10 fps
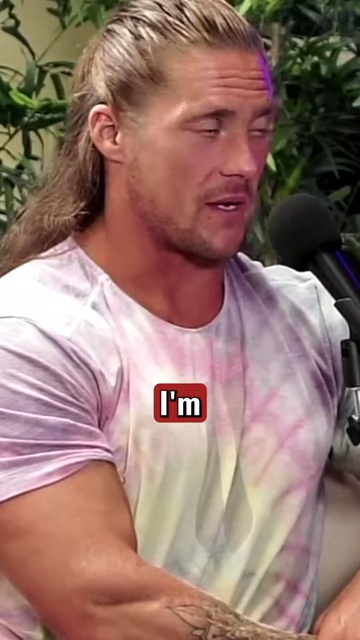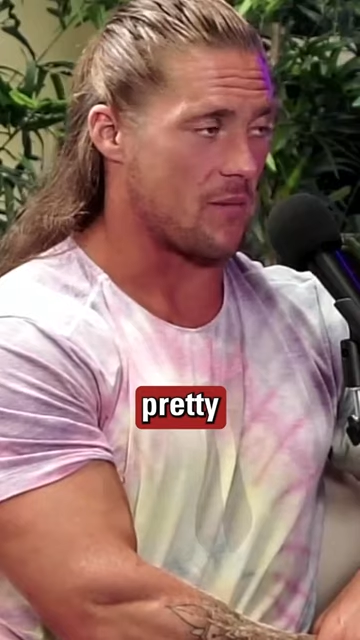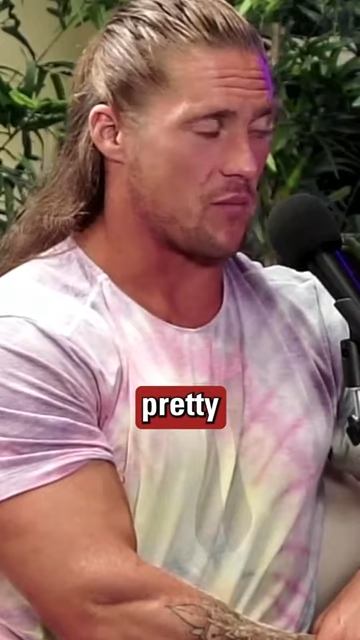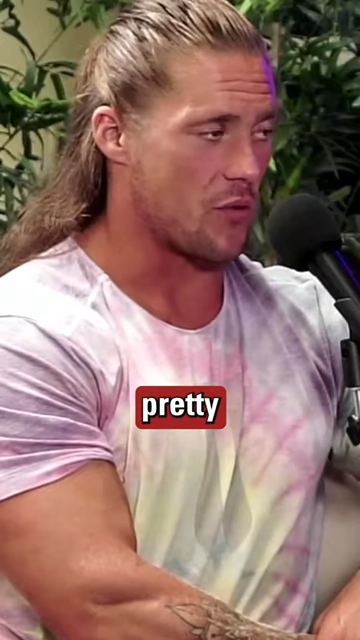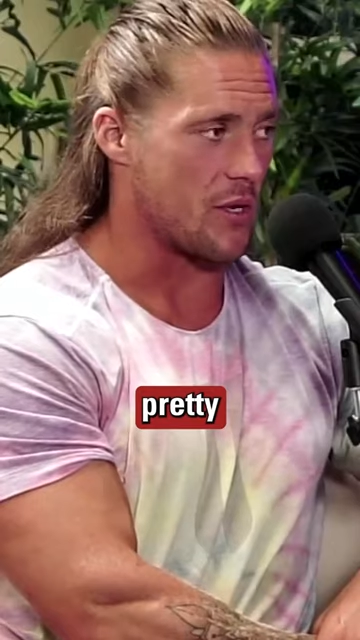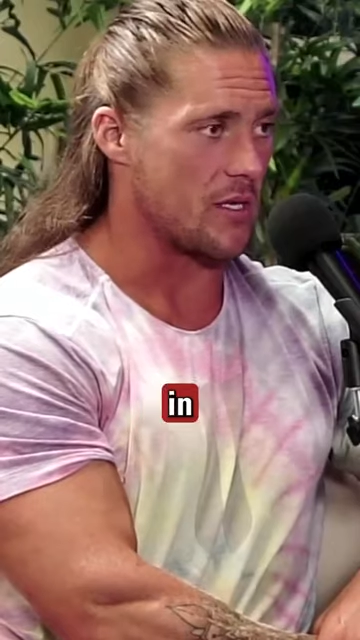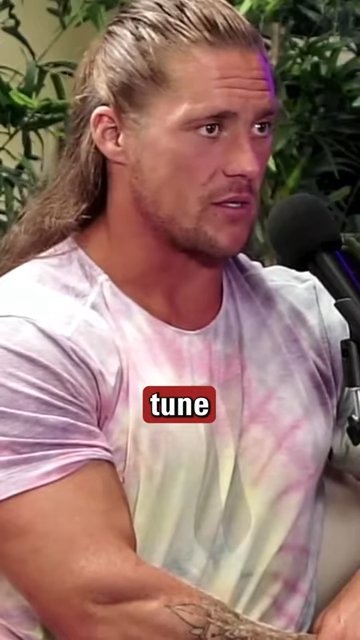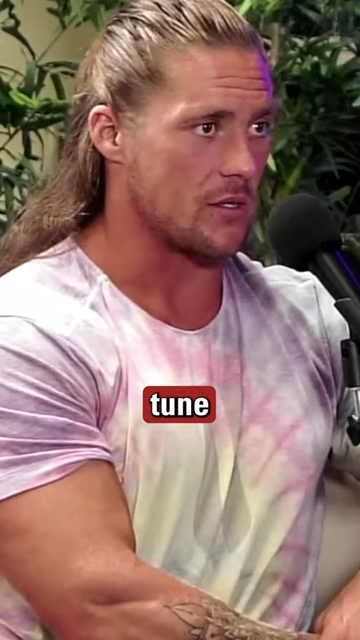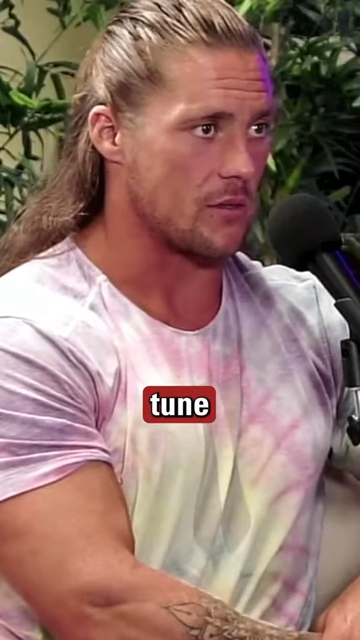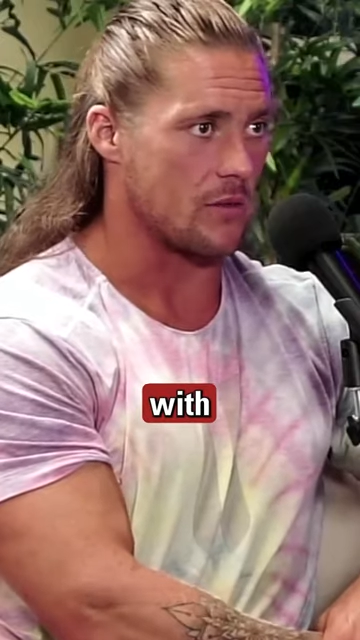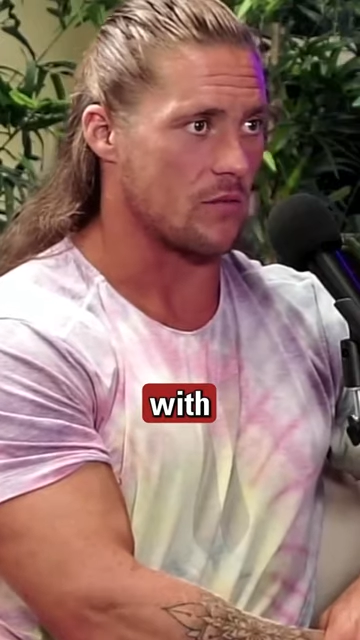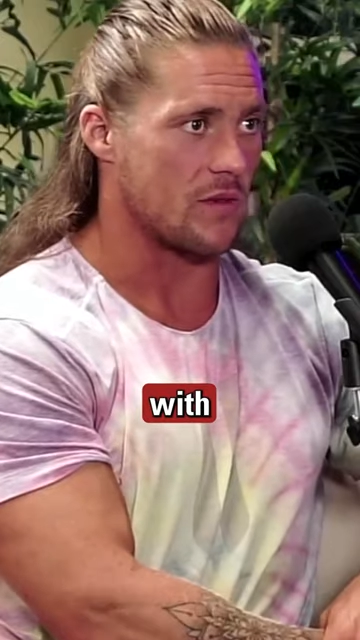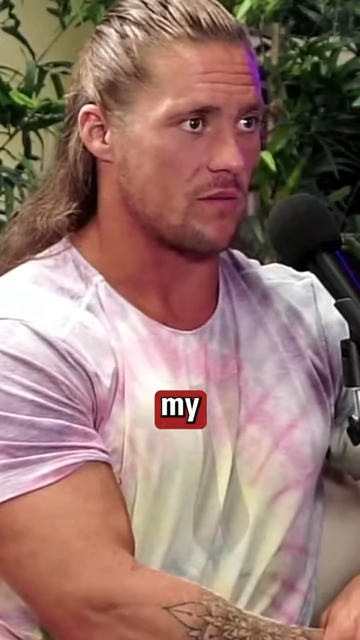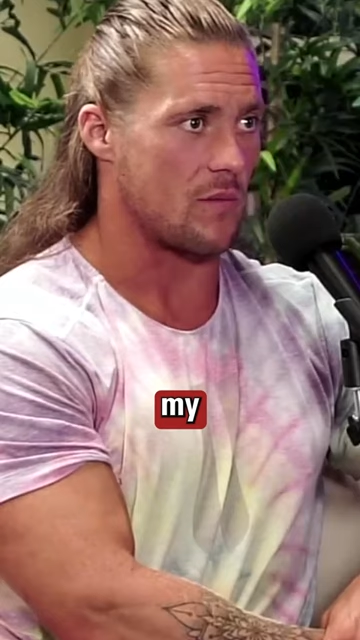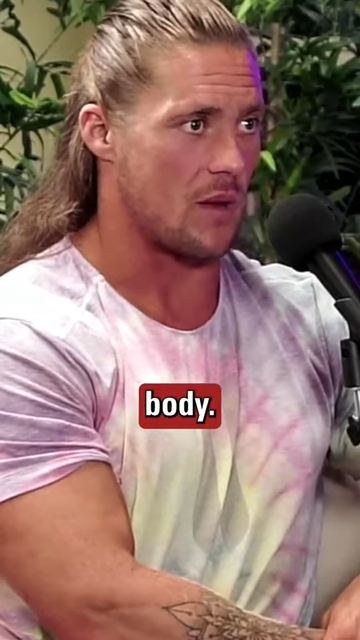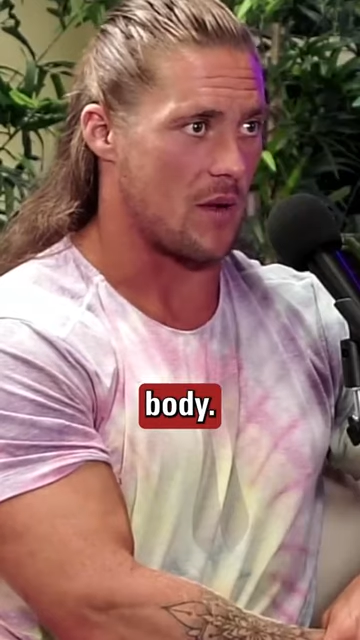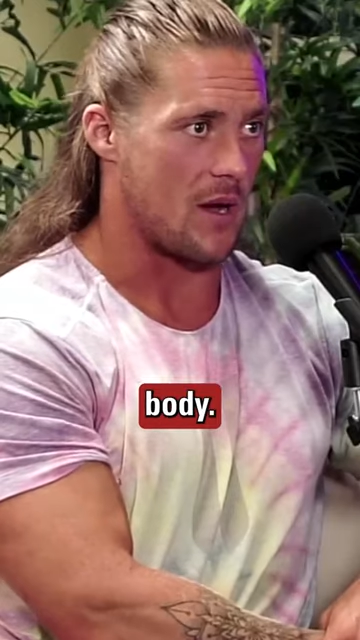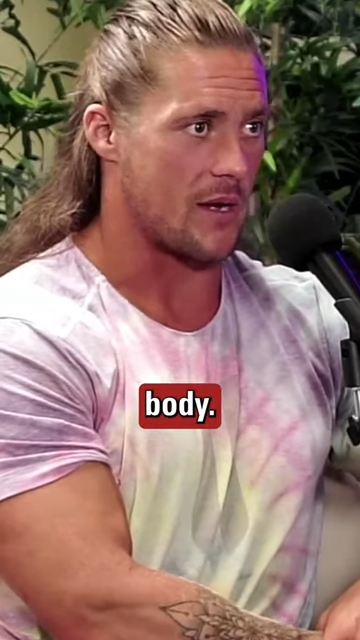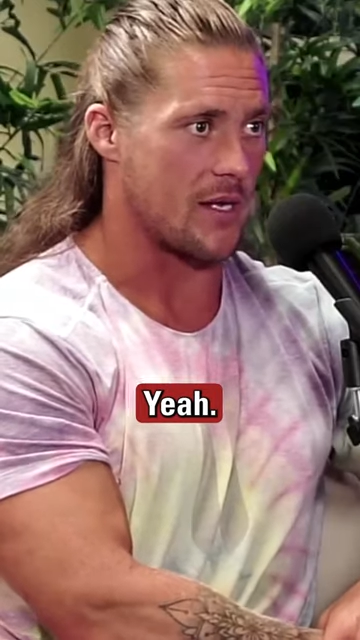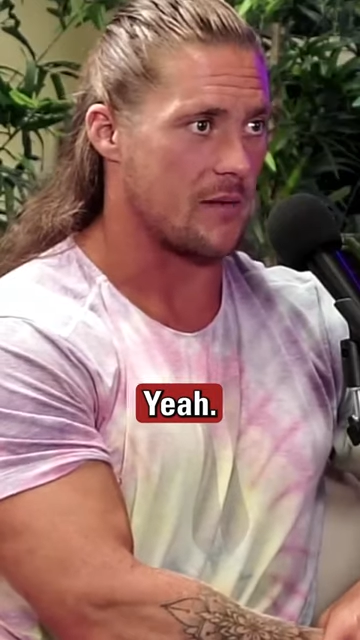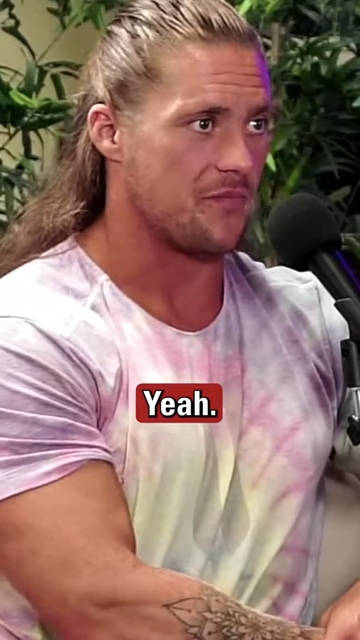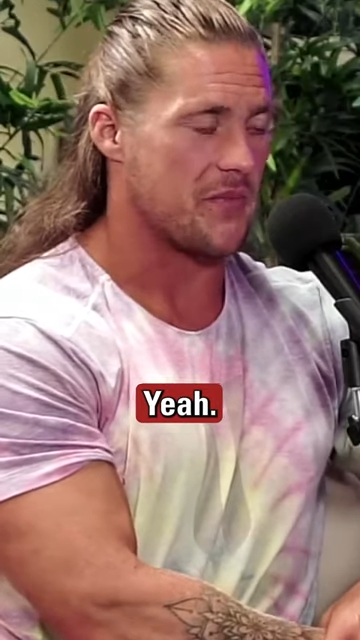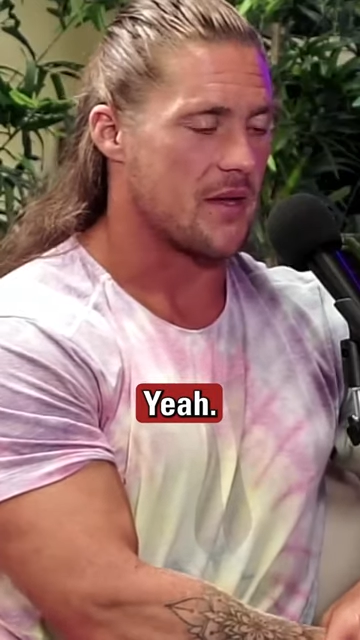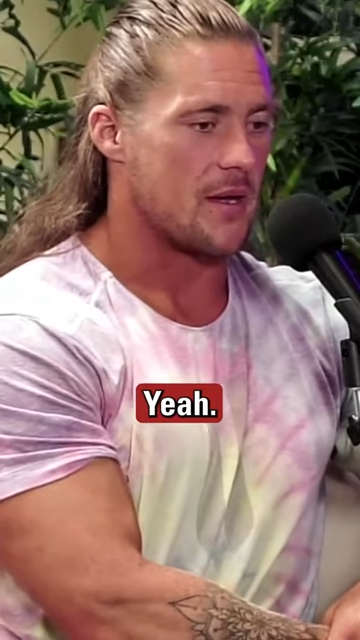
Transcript: I'm pretty in tune with my body. Yeah.